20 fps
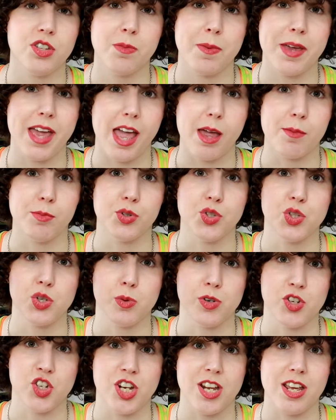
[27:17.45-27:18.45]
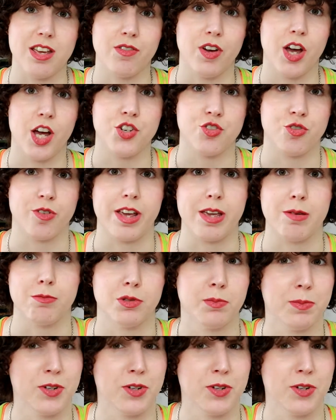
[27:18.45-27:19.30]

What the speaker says: to be able to achieve her dreams,